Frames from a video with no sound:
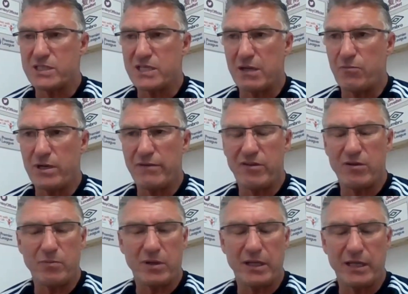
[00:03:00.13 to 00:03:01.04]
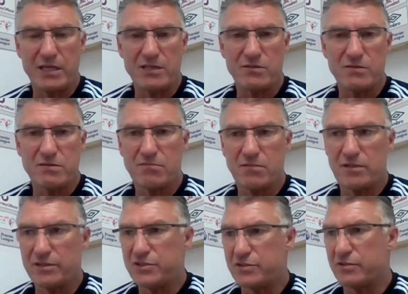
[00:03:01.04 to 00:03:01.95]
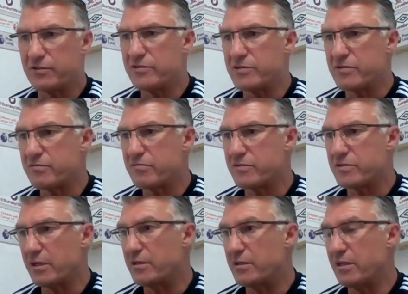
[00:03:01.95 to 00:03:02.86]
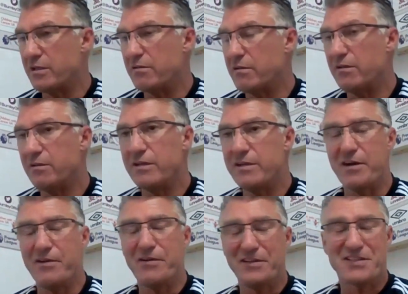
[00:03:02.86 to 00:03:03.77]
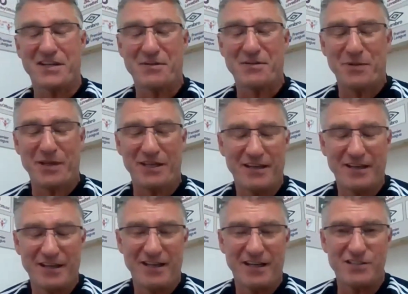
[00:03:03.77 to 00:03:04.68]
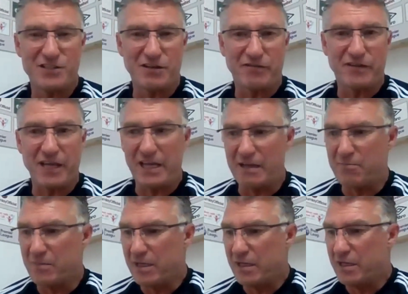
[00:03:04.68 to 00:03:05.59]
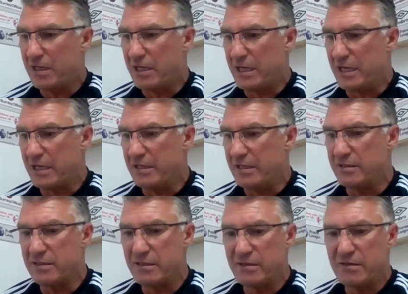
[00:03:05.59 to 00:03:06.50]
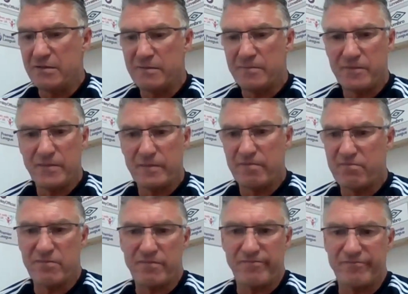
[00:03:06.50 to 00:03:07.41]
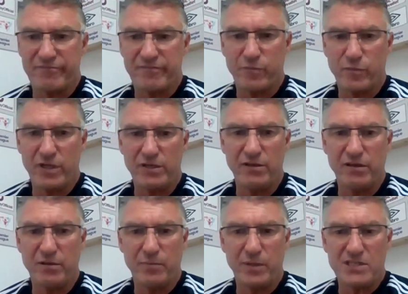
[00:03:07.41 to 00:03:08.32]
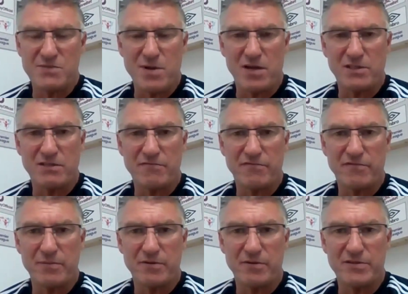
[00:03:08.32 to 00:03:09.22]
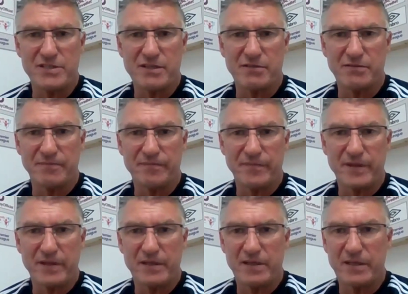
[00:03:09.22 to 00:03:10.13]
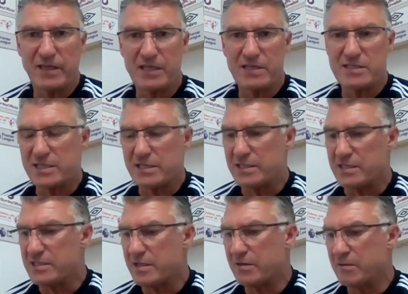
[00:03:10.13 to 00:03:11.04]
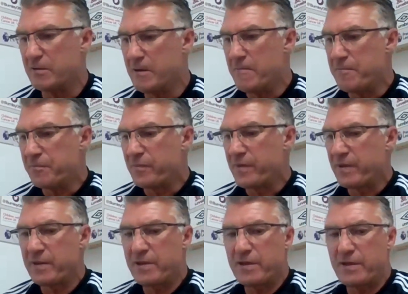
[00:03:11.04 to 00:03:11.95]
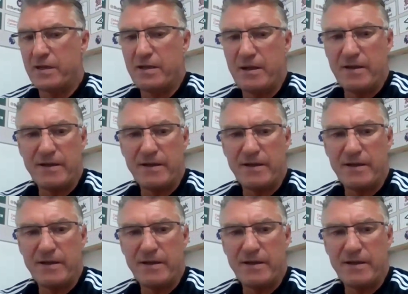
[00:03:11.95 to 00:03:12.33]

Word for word: say, whenever you play against one of Sean's, you, you know it's going to be a, a tough game. And we knew they'd be smarting from the result uh, against City. So uh,